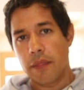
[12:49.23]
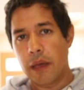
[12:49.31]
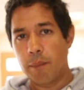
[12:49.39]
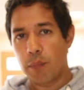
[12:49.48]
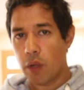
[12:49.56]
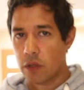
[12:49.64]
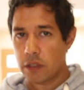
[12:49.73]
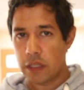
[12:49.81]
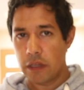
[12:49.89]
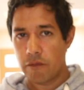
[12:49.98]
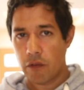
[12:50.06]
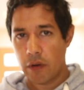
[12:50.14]
that blocks
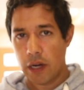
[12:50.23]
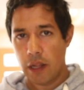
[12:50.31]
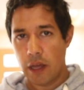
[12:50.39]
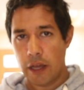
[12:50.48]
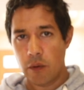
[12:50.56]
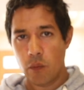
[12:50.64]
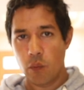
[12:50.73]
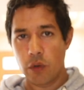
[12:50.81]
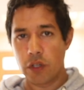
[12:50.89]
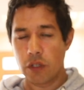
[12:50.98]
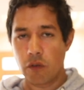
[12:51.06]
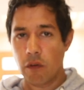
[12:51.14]
the infrared light,
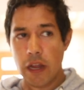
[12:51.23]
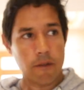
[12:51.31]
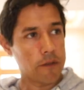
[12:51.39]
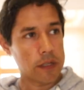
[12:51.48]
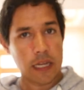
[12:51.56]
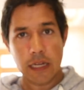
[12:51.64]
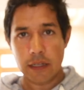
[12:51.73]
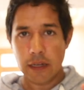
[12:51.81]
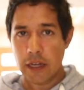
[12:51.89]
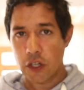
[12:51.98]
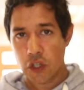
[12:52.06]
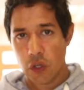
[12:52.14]
which is great for
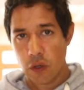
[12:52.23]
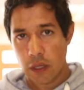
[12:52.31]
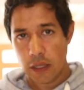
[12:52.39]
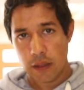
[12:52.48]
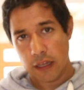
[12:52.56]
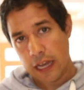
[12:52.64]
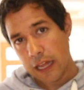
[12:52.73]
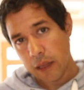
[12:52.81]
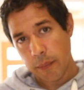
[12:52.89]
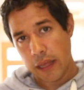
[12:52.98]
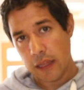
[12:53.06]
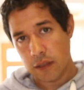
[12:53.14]
day-to-day shooting. The
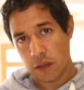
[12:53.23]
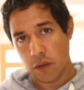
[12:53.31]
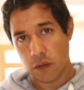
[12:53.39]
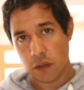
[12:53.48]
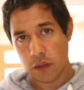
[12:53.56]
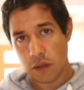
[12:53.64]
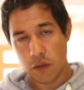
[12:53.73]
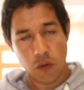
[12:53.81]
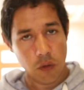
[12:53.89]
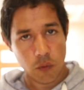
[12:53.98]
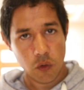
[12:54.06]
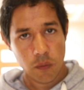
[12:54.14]
color balance looks
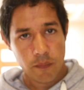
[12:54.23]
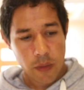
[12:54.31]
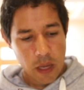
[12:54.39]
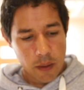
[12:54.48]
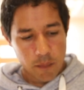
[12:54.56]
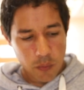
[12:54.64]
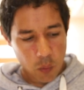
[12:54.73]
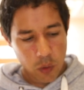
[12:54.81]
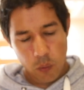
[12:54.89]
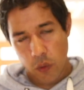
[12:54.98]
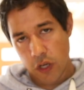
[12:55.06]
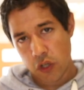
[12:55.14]
normal, but
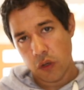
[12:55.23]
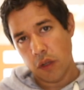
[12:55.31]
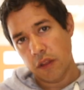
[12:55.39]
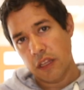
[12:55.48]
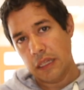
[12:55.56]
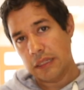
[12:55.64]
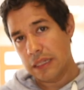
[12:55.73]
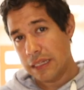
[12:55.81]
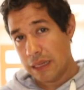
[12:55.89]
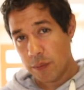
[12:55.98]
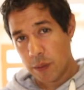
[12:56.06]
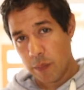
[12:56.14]
when we're shooting things in
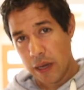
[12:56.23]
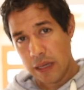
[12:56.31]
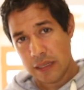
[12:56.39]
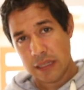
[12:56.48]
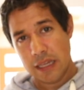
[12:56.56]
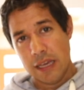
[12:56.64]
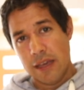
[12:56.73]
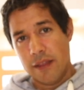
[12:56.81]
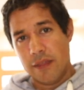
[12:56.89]
deep space,